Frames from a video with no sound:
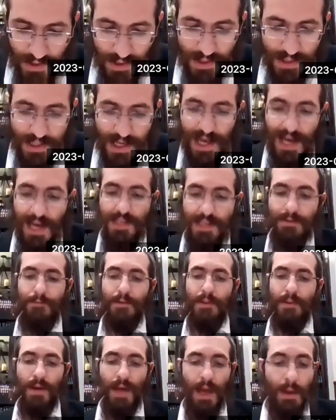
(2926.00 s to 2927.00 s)
Fine. So he says,
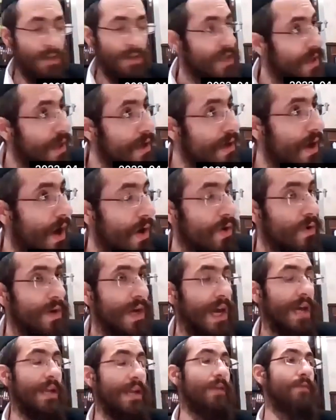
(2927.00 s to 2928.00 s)
and
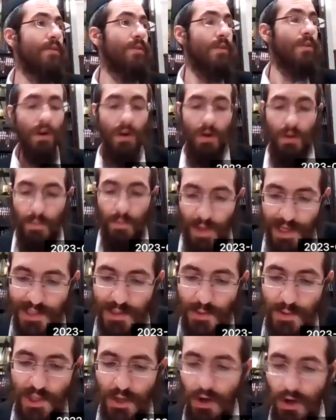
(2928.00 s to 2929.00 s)
even though
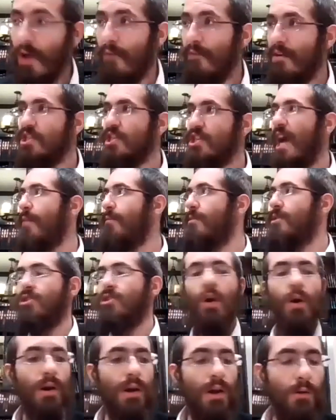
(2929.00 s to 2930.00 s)
places you don't have a
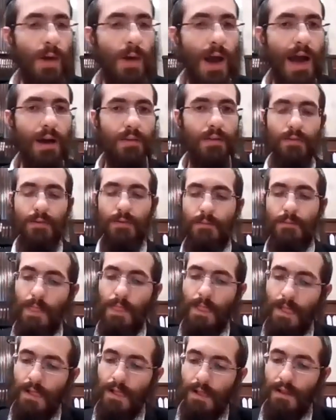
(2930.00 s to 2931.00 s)
shamish going around,
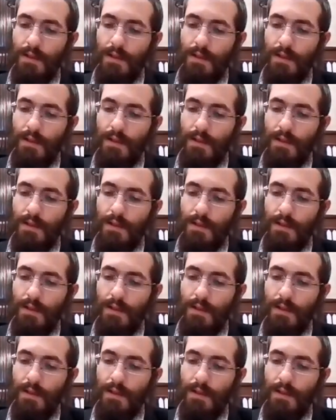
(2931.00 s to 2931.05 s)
